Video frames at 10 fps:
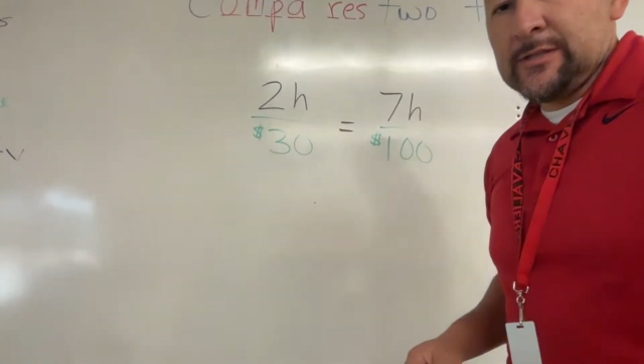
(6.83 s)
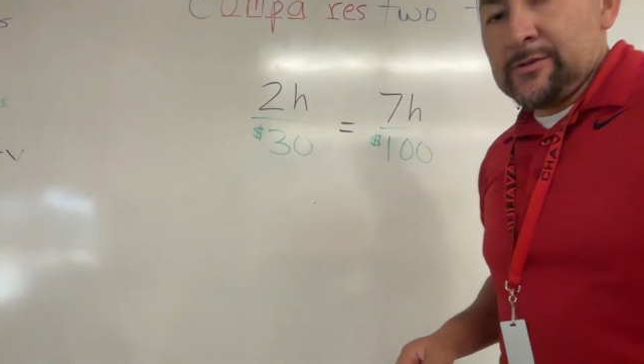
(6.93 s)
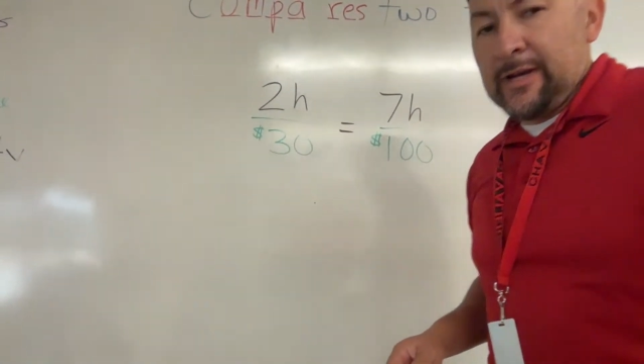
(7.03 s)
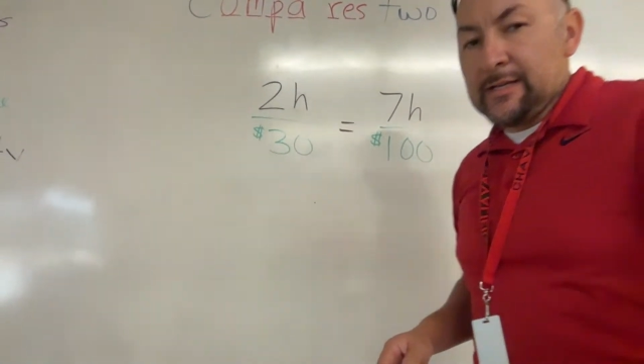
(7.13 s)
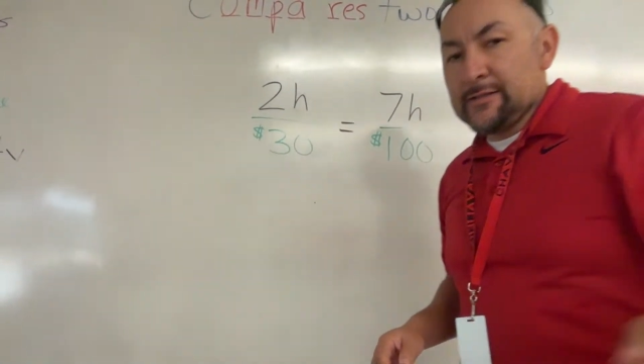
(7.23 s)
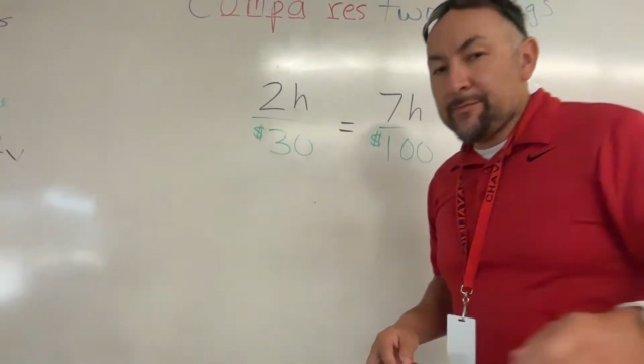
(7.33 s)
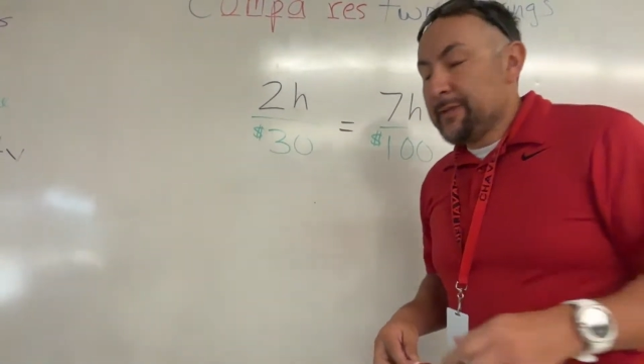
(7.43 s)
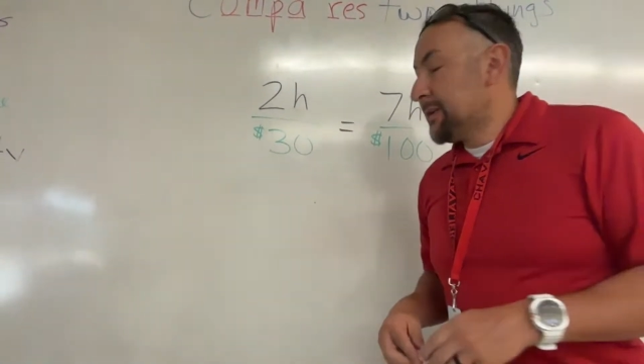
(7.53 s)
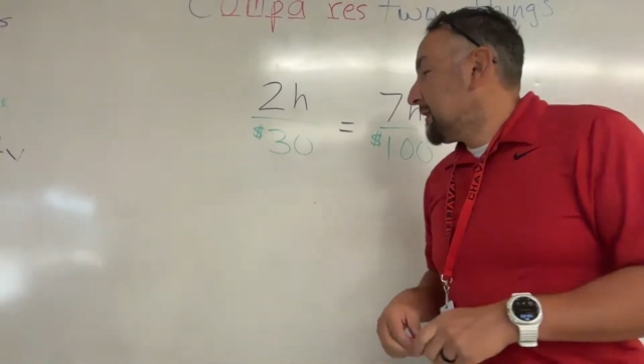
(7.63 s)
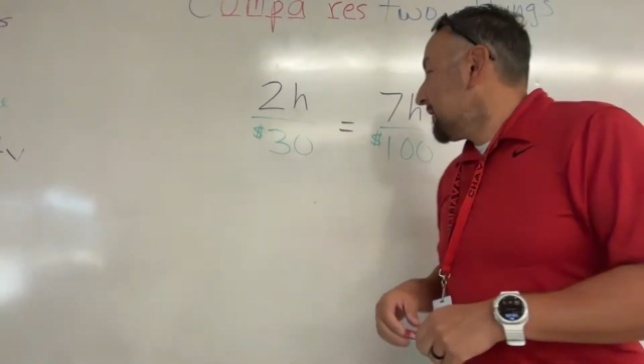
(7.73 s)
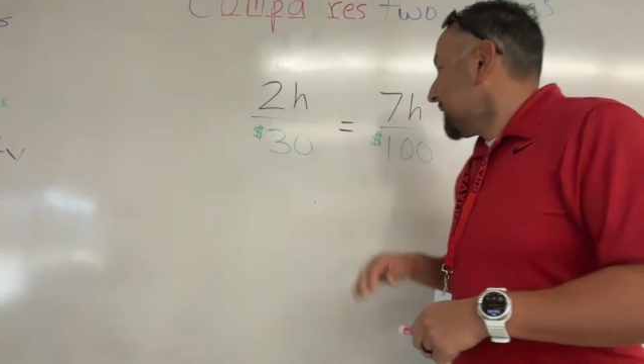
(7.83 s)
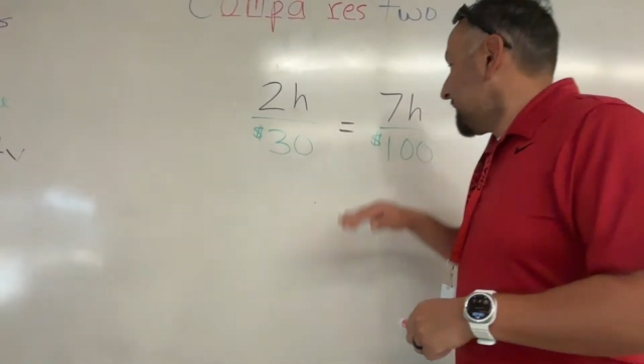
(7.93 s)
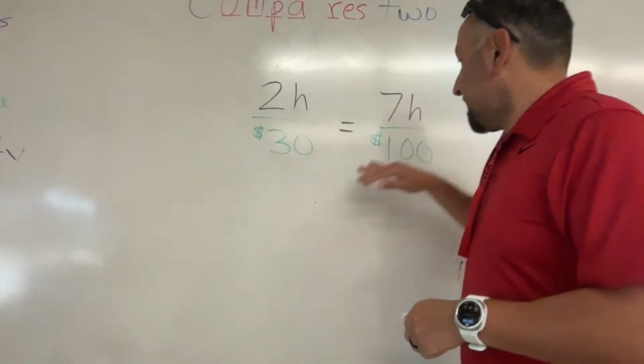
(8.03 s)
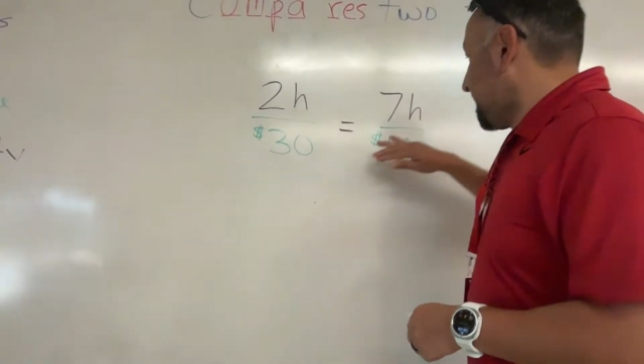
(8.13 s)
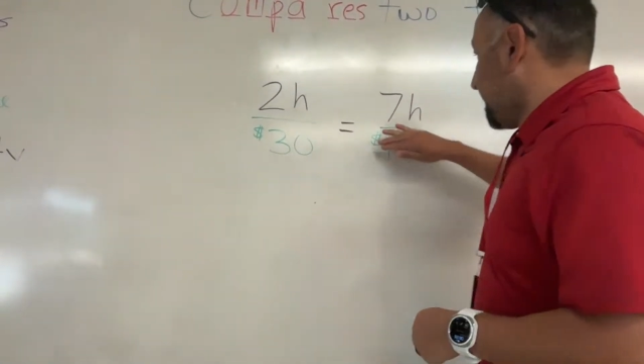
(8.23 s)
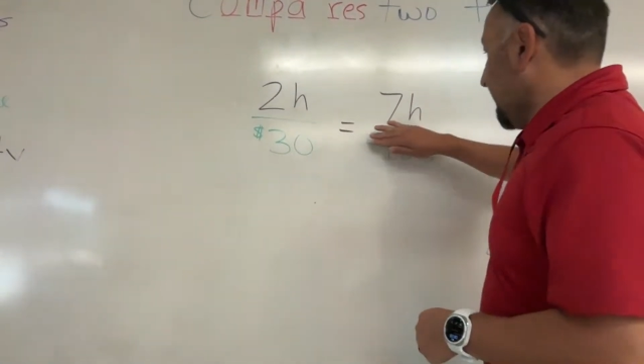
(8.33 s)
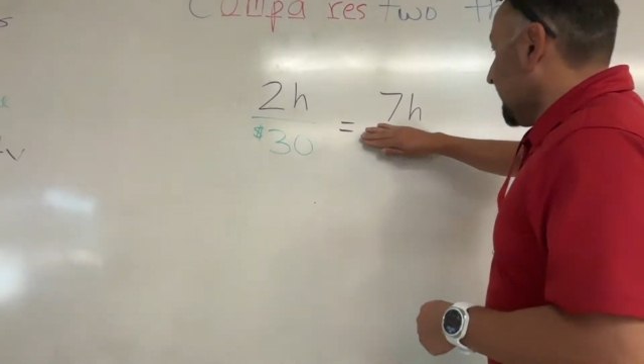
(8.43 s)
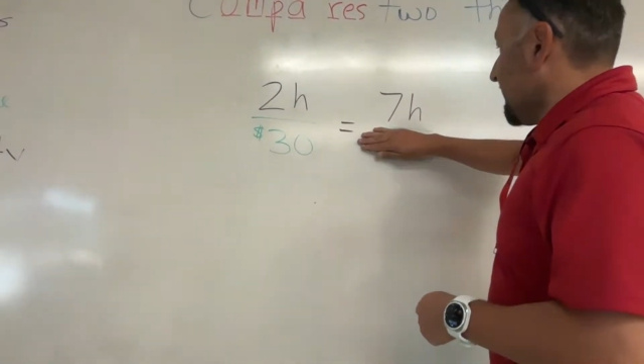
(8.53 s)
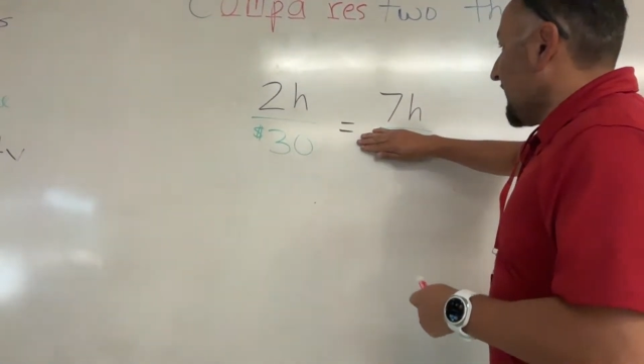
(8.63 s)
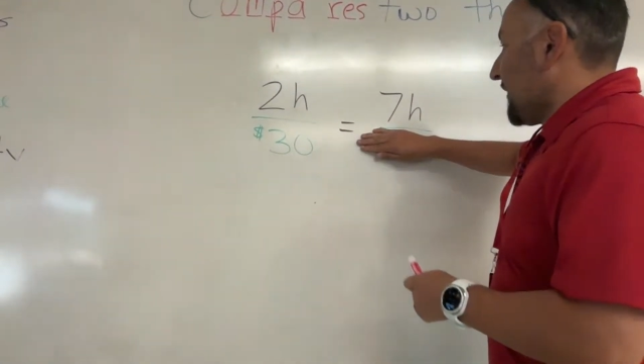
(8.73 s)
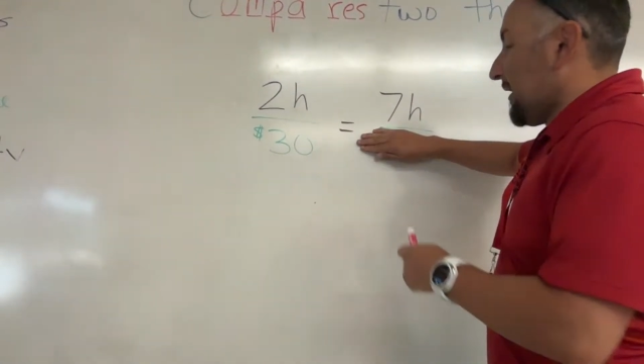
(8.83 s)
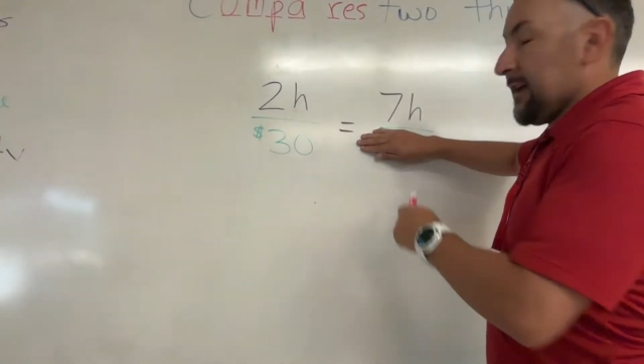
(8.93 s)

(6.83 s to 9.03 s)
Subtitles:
You guys have been figuring out how